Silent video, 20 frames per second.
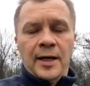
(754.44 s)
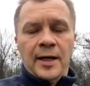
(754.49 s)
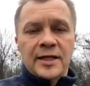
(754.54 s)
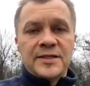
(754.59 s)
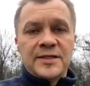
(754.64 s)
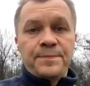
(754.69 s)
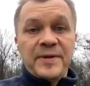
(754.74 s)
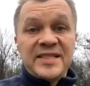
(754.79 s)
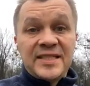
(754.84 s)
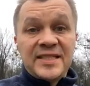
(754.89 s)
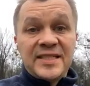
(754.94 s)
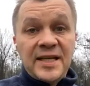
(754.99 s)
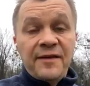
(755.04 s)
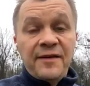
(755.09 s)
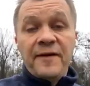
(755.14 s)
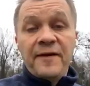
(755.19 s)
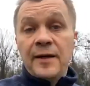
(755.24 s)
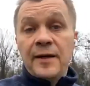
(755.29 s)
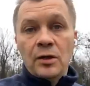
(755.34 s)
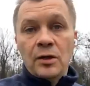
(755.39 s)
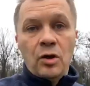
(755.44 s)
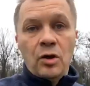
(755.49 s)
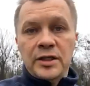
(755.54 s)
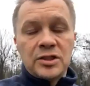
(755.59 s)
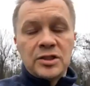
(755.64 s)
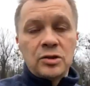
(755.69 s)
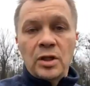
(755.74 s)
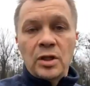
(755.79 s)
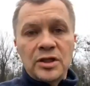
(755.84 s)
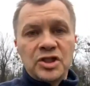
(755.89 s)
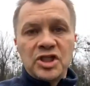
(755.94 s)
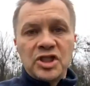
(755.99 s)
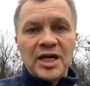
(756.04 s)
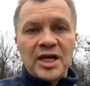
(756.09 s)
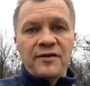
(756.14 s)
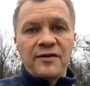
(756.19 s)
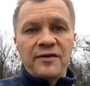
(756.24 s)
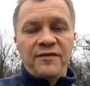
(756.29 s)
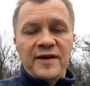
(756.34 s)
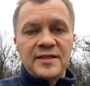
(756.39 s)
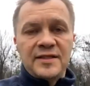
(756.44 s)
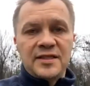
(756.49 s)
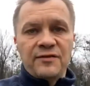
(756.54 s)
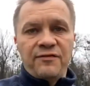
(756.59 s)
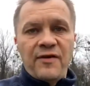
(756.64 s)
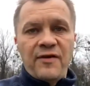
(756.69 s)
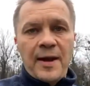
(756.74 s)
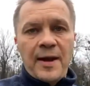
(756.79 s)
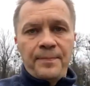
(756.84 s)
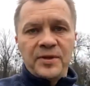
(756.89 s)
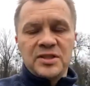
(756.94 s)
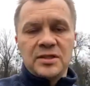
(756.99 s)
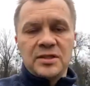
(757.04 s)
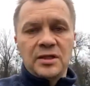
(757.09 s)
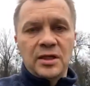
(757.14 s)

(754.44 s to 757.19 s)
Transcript: specific, it's not just defensive weapons,